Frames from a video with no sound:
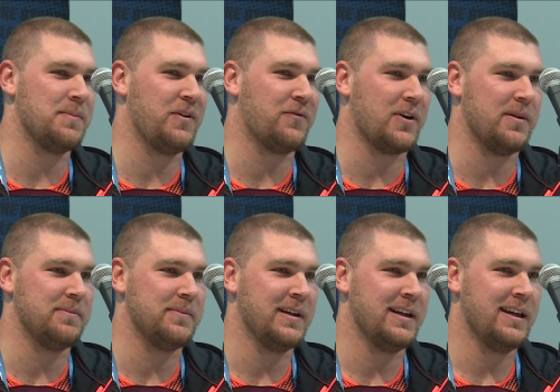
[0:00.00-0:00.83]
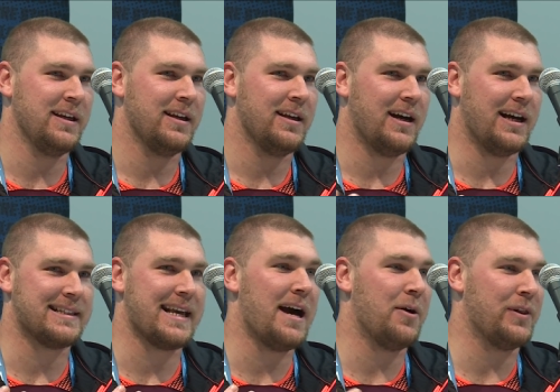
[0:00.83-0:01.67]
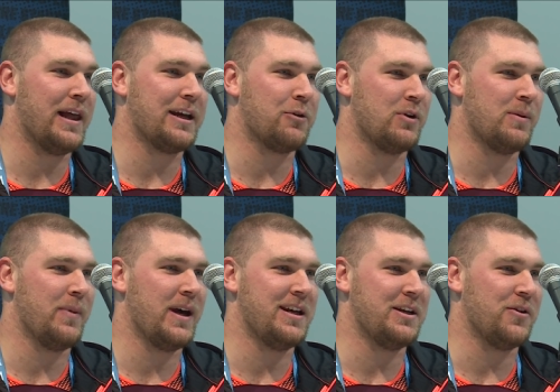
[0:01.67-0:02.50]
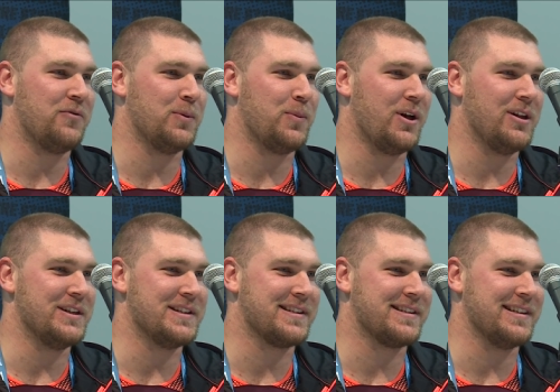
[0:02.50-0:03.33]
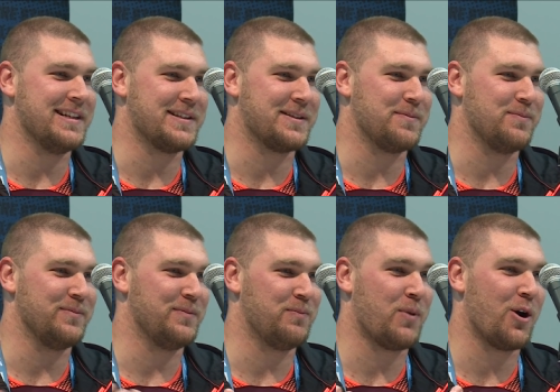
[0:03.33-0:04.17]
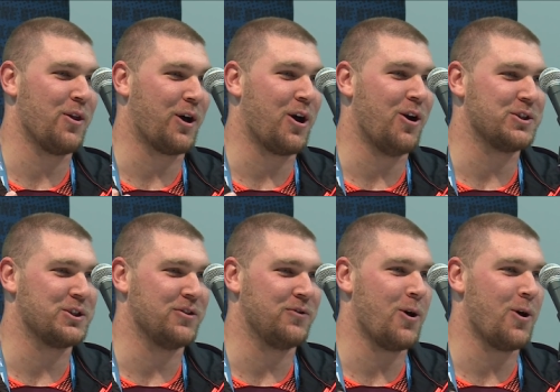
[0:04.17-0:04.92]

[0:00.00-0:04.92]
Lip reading: Scharping said he's lost track of the number of interviews he's been in, but the Packers were one of them,